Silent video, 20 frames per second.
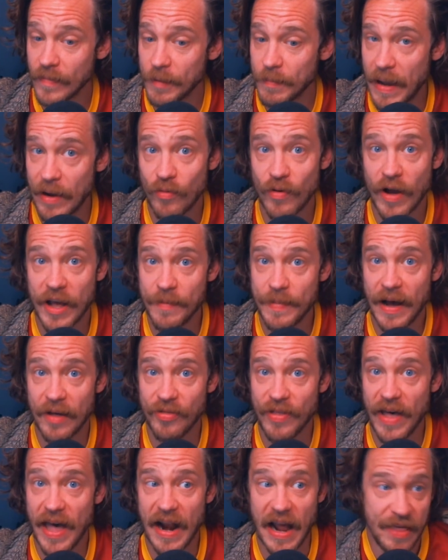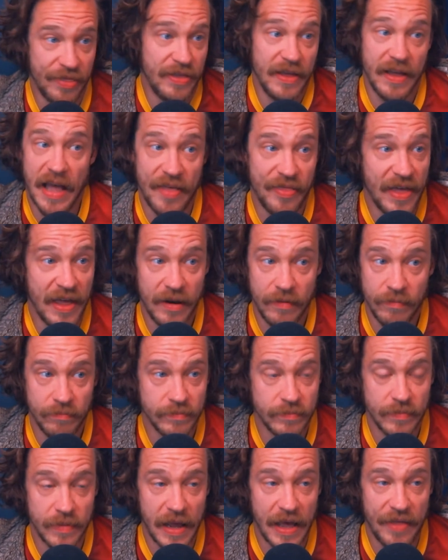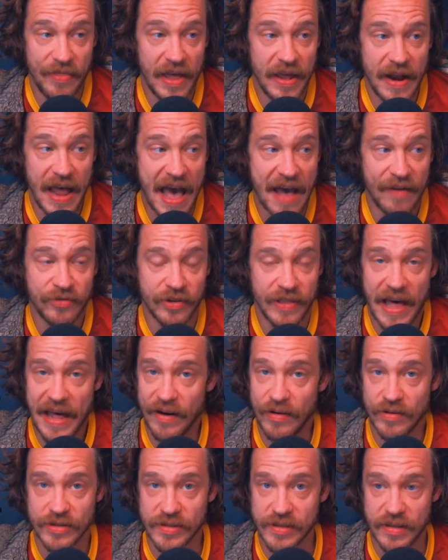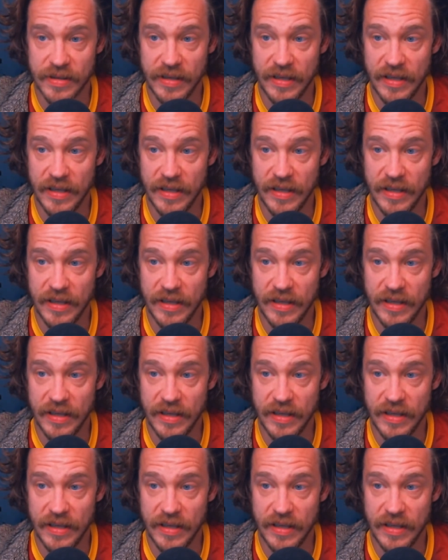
Am I right about that? I think, and then after that it was